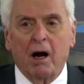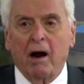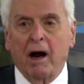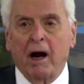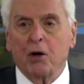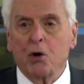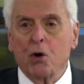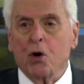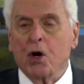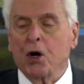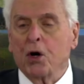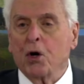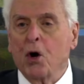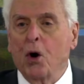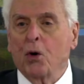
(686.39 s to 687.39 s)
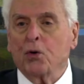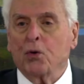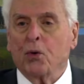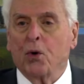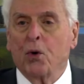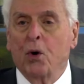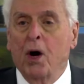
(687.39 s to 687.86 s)
and you can go
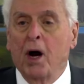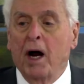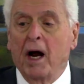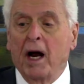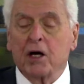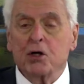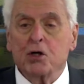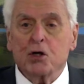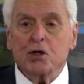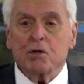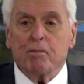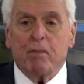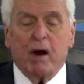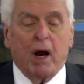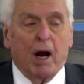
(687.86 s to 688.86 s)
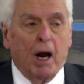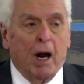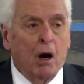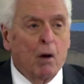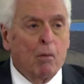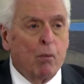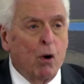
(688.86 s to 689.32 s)
through and just pay,
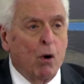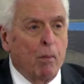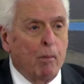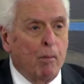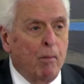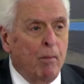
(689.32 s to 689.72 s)
boop.